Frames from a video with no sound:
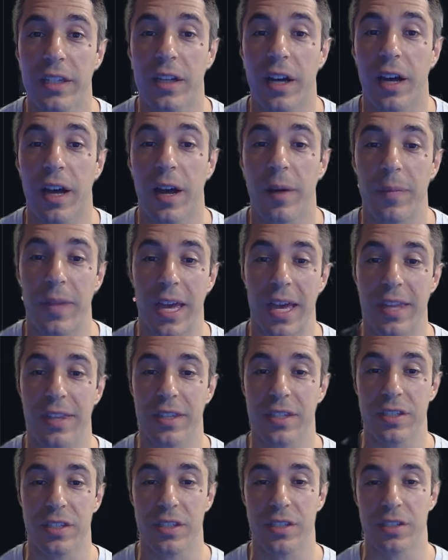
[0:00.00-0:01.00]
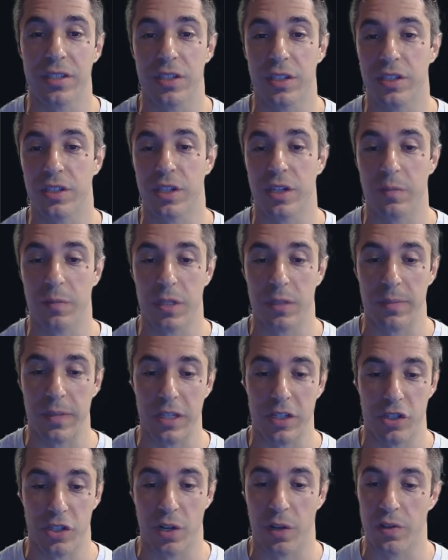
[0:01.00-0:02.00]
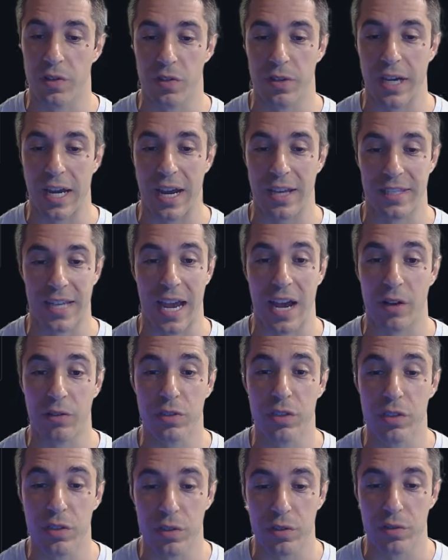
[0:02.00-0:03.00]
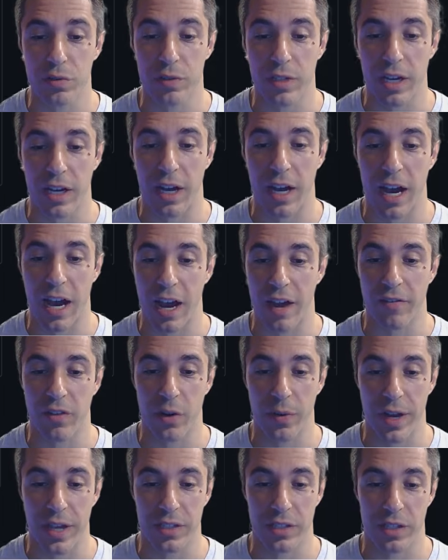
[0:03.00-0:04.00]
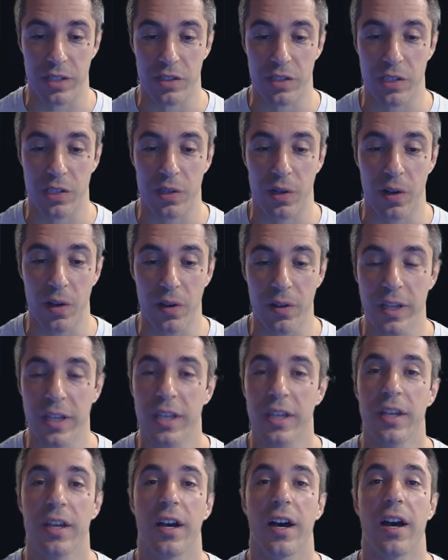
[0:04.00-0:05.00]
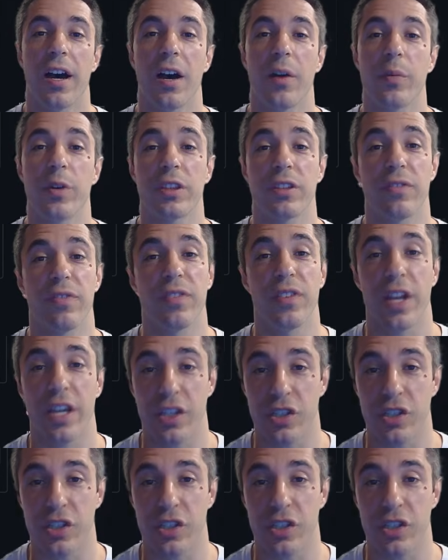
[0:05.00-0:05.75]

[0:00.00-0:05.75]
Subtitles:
and this is just going to be me showing you guys how to do the HiveOS install with the flight